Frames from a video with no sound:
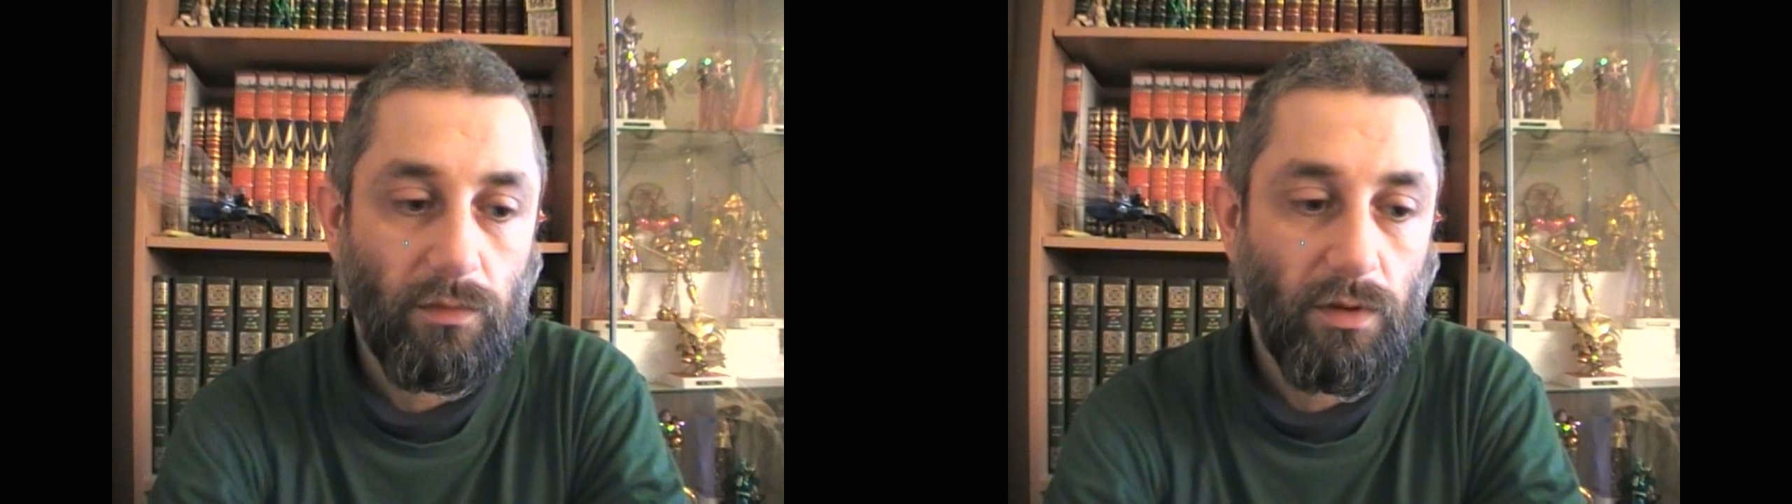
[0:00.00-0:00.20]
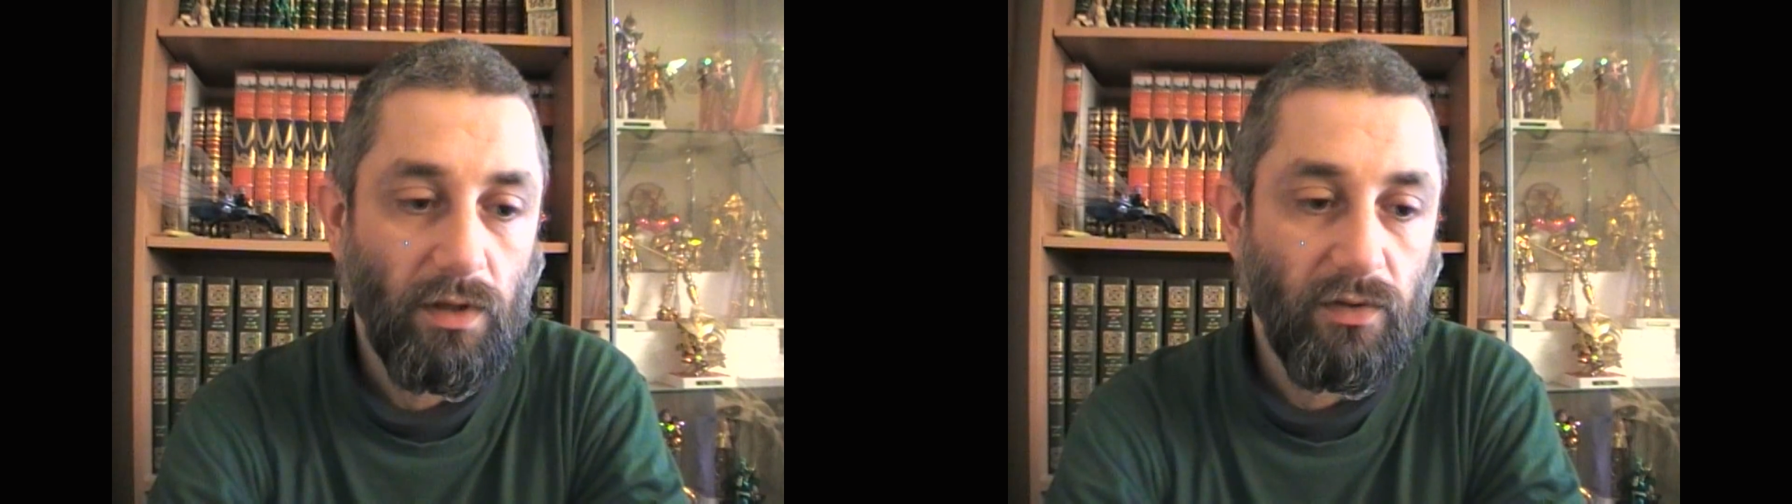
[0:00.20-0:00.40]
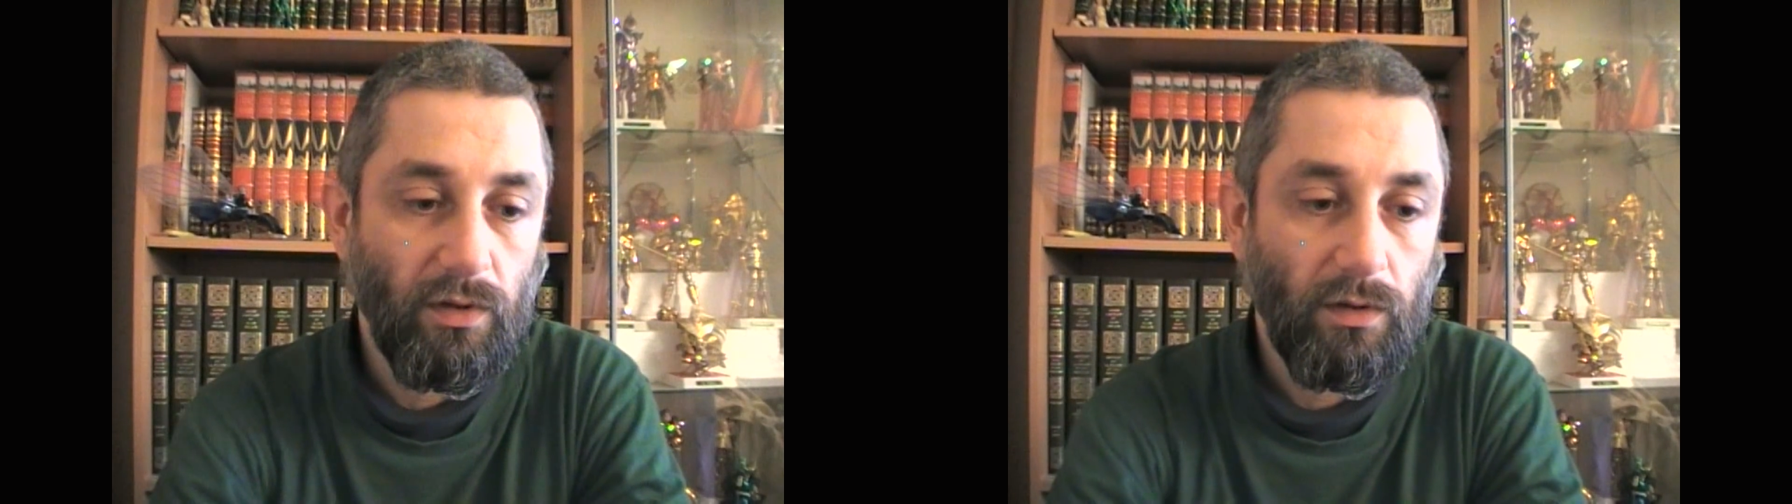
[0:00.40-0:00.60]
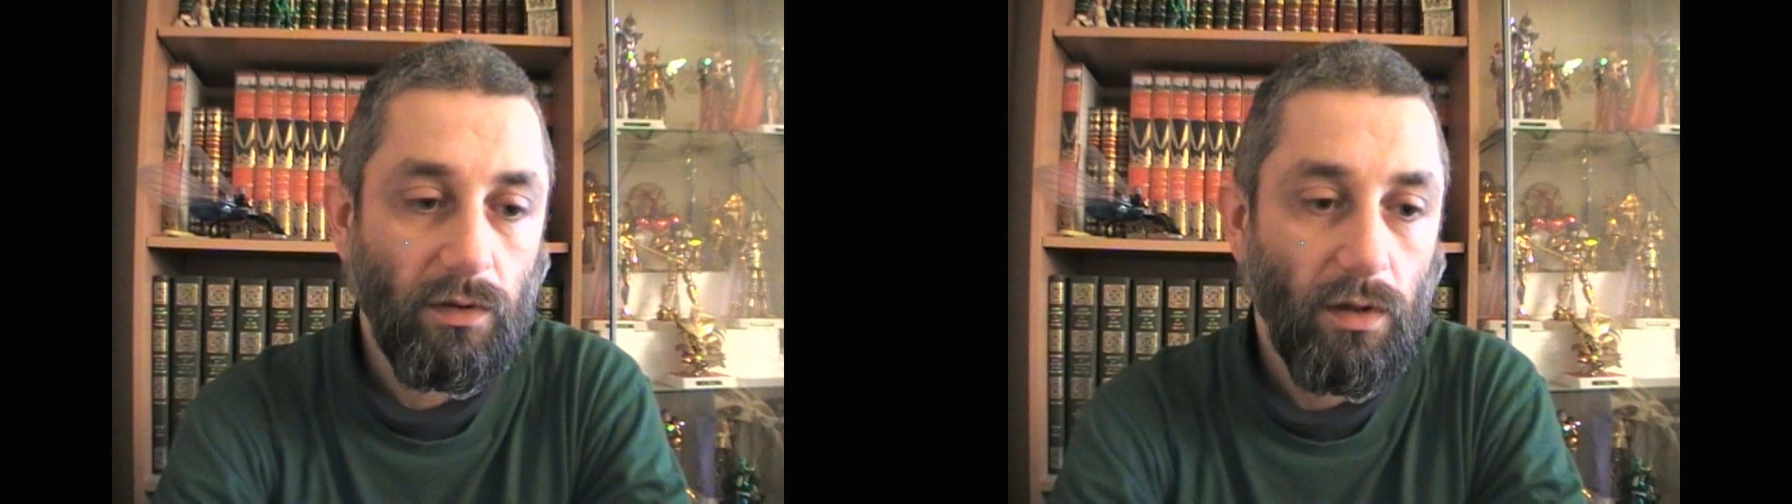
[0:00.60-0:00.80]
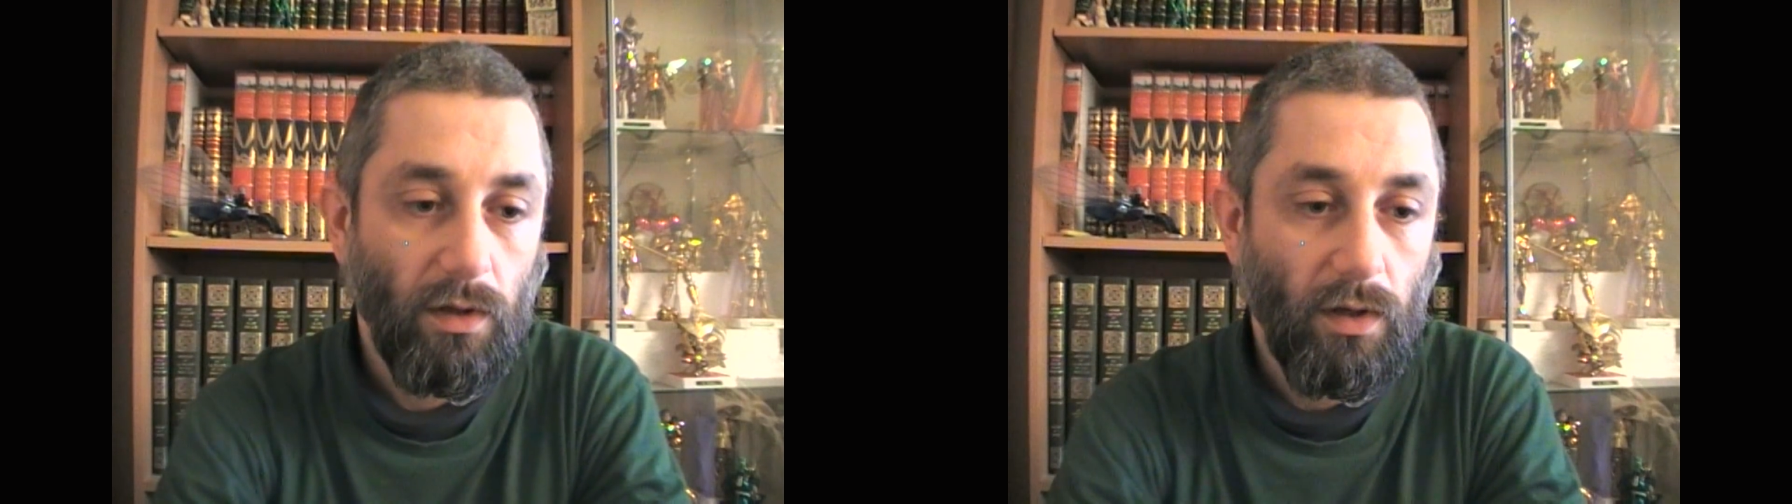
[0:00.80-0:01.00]
getting
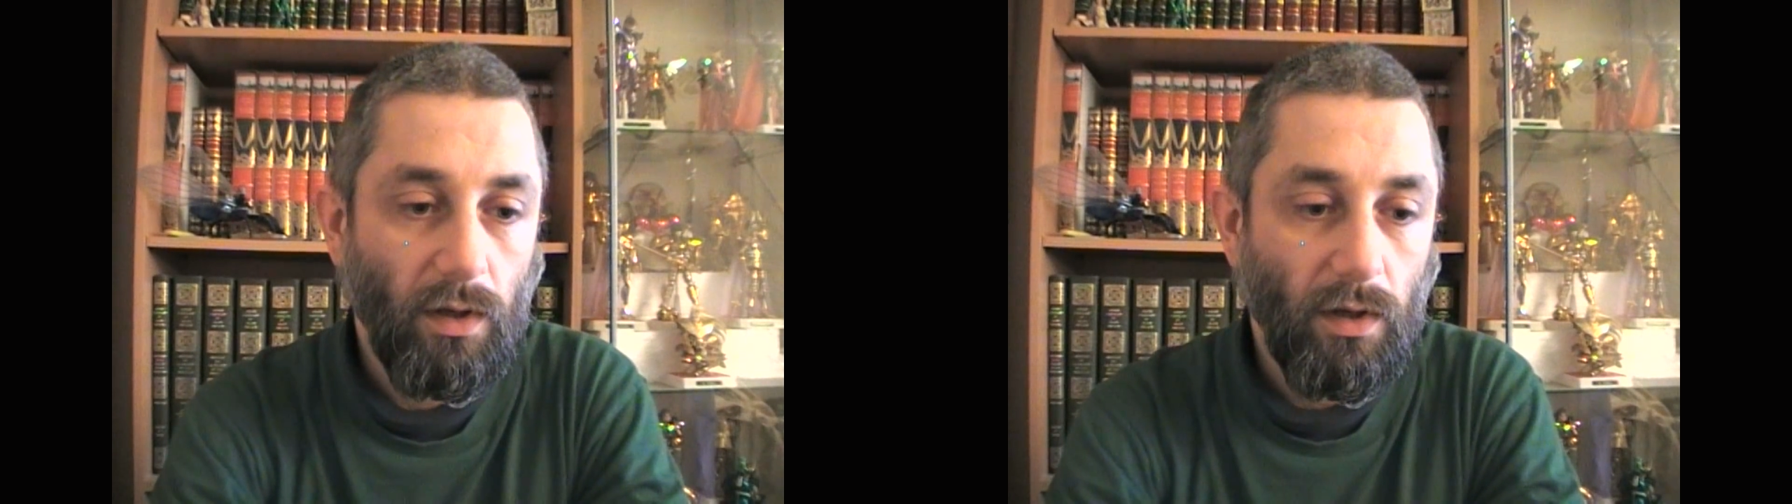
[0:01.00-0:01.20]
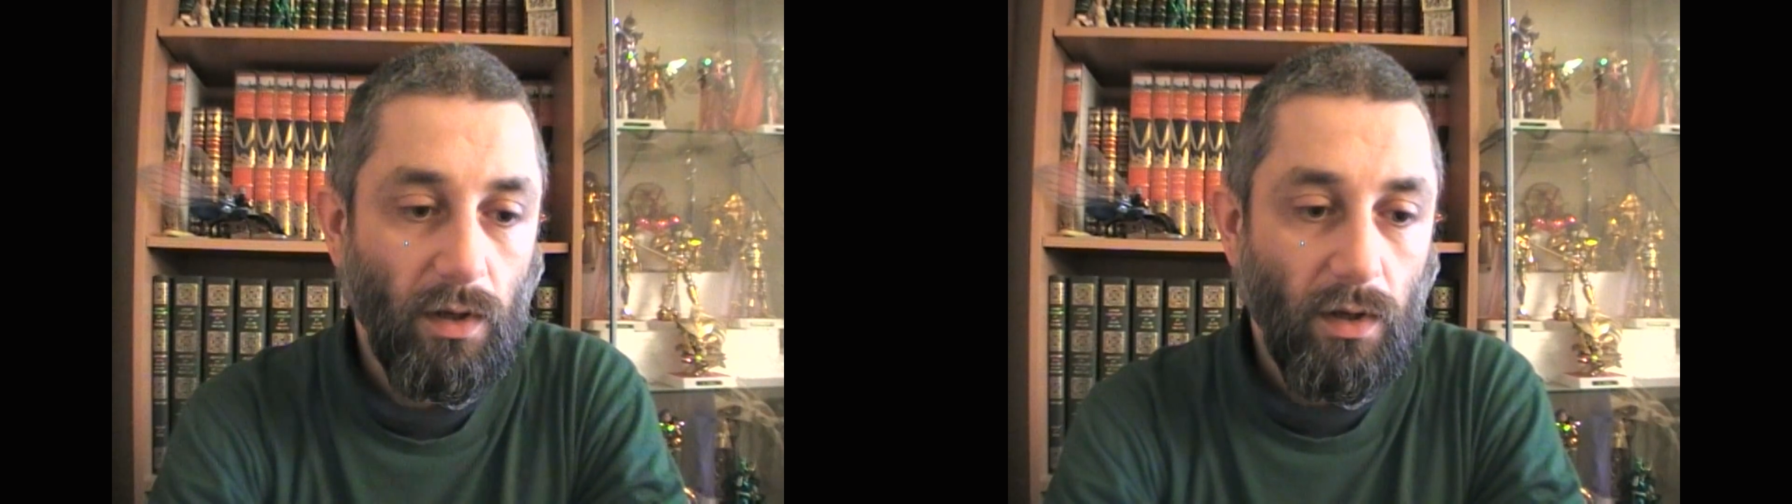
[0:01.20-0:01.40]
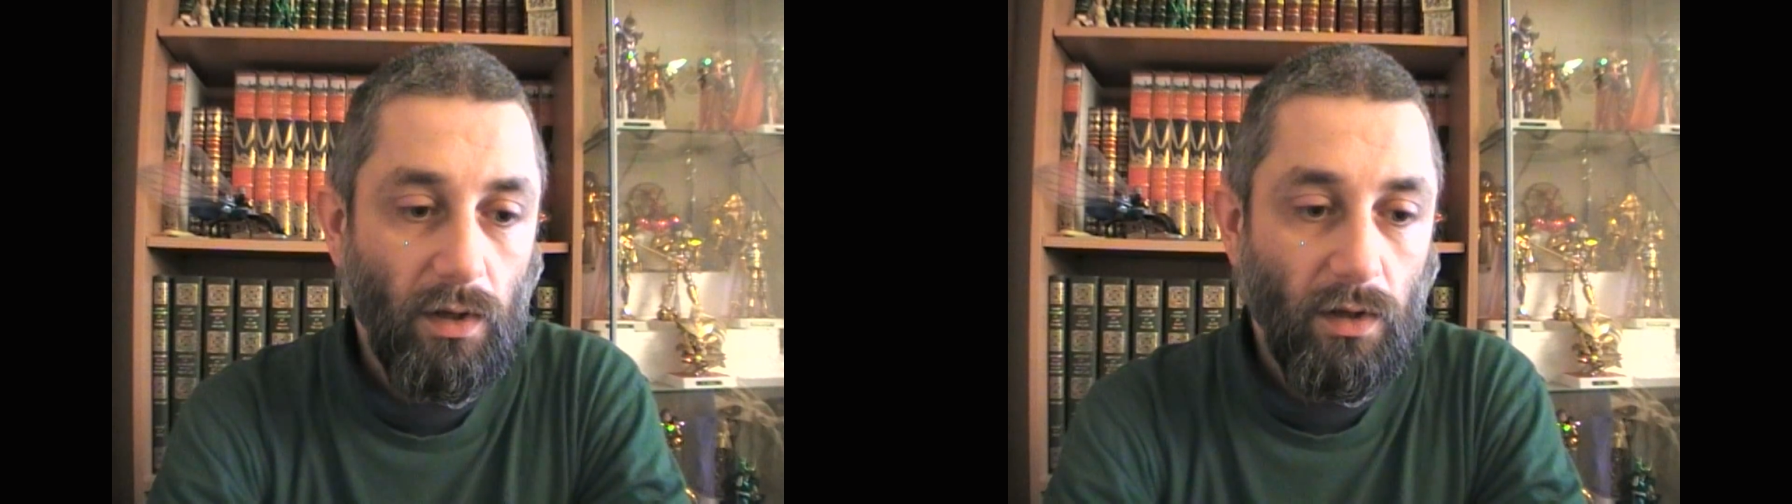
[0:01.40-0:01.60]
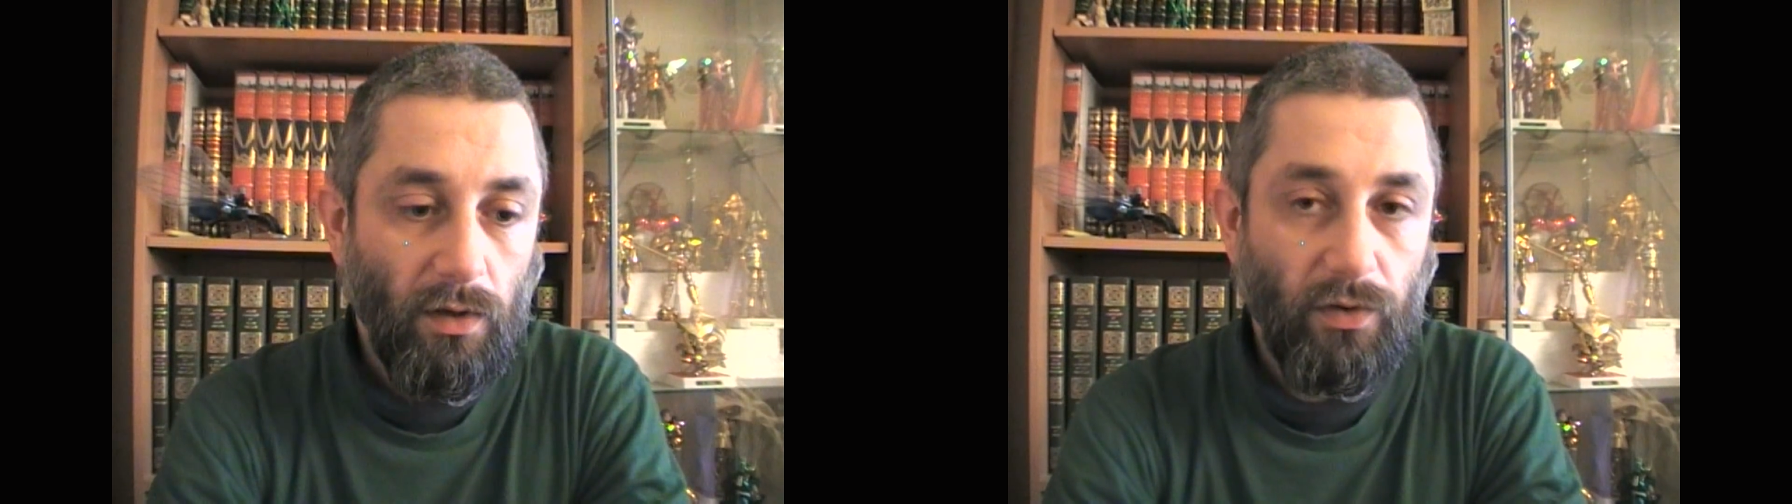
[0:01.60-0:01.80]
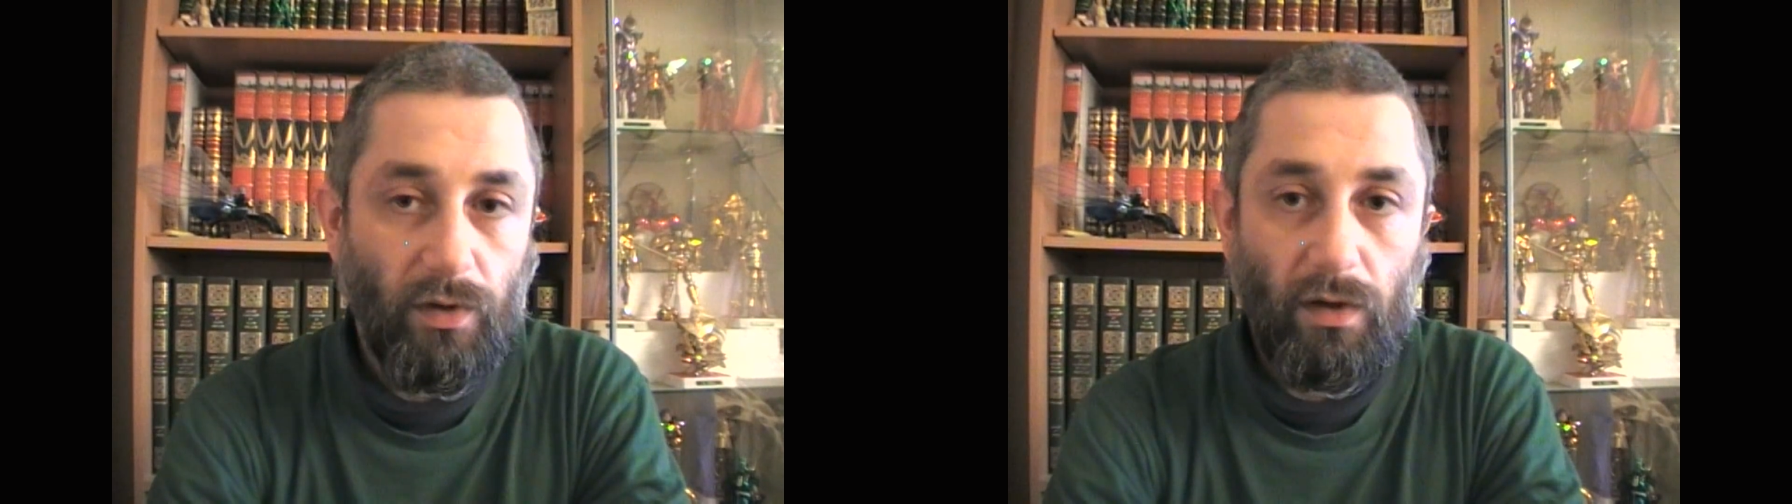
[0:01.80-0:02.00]
the